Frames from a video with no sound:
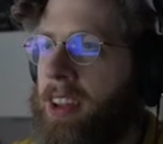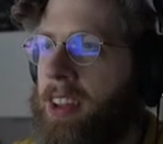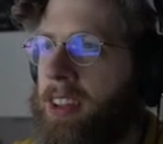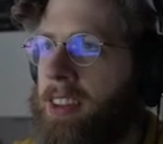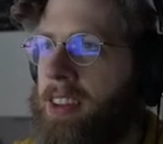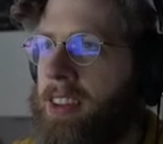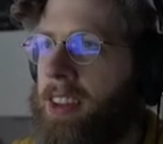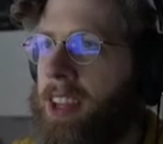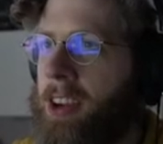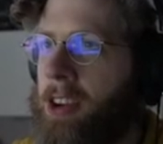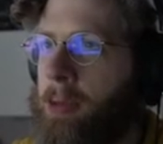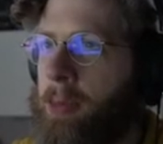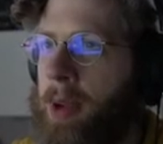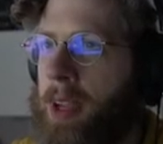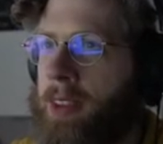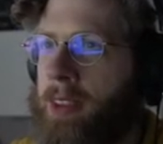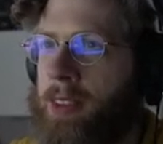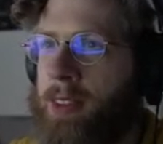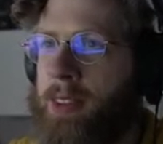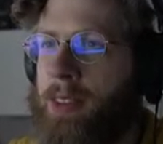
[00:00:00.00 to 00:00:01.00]
The
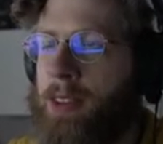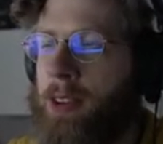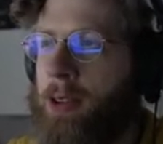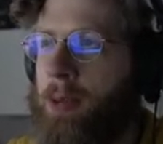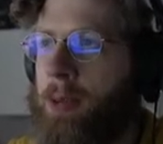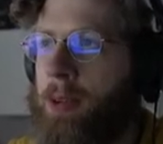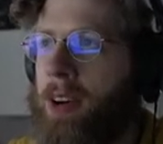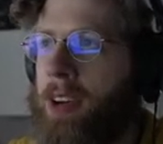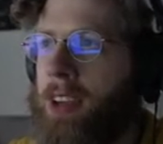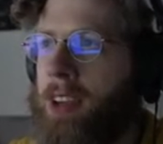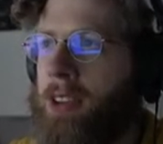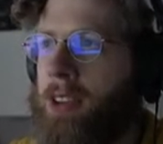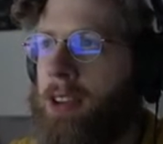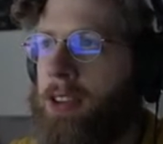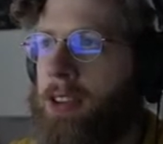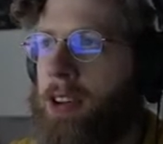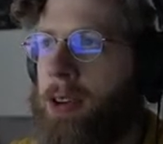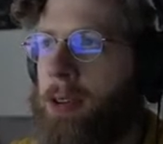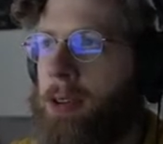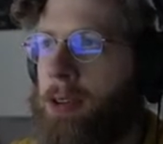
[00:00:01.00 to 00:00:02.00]
necromancers don't want you to
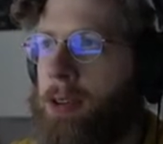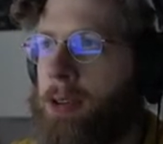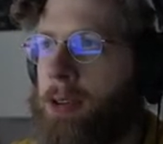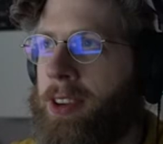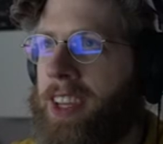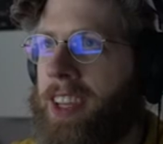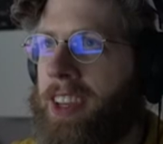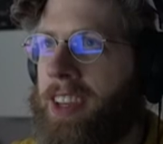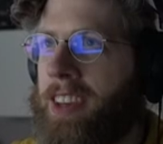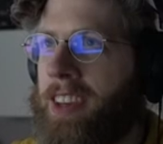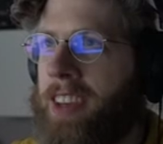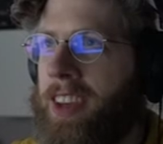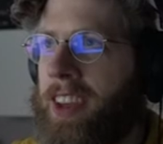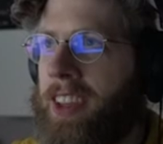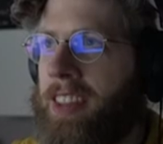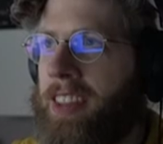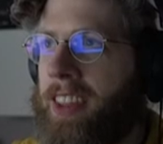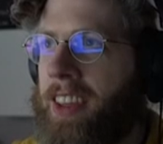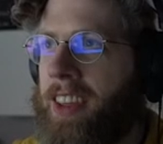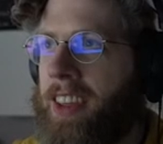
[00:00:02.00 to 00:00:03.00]
show greed, I
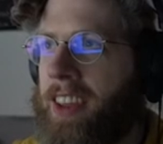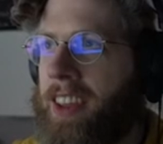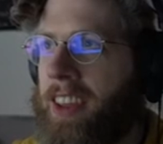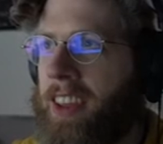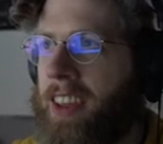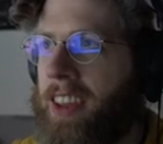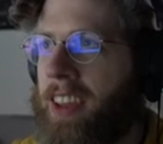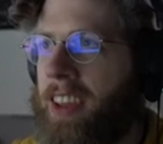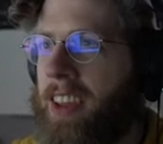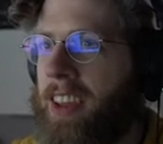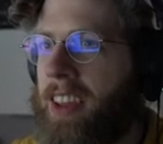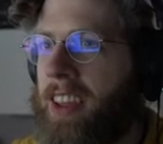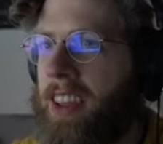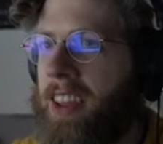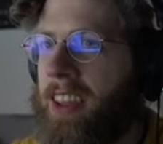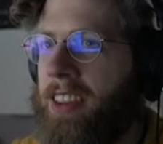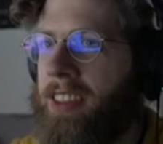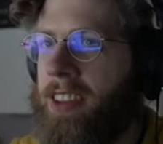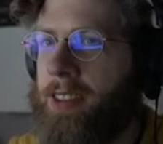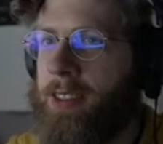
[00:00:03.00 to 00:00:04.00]
think.
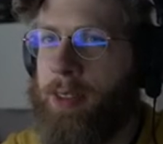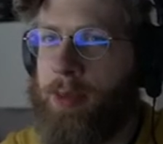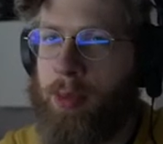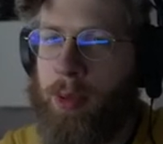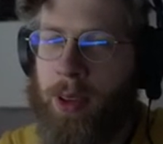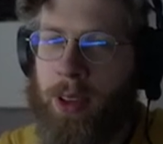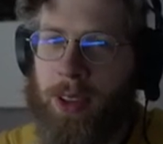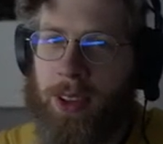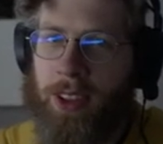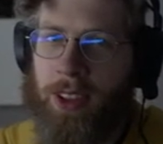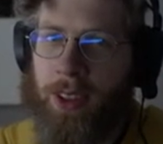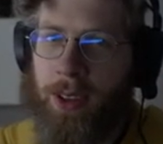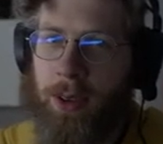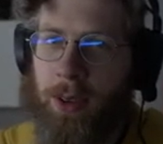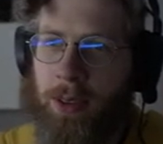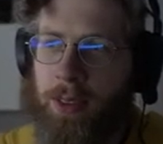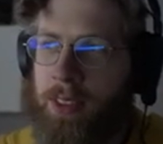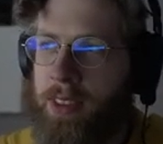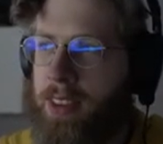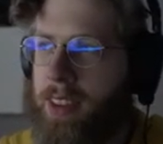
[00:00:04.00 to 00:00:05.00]
They just want you to
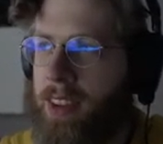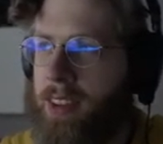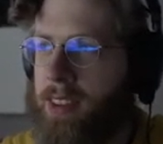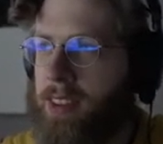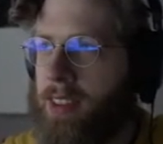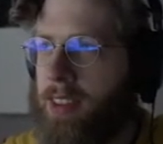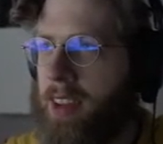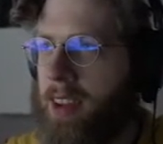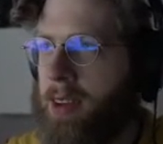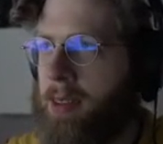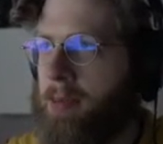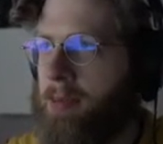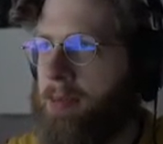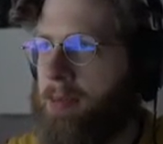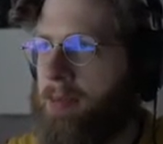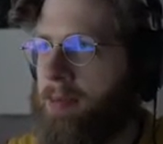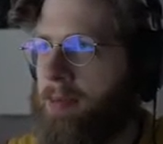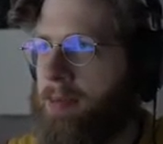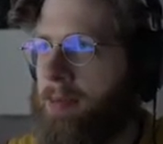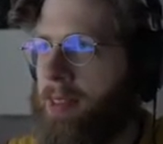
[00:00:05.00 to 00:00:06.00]
use this, um...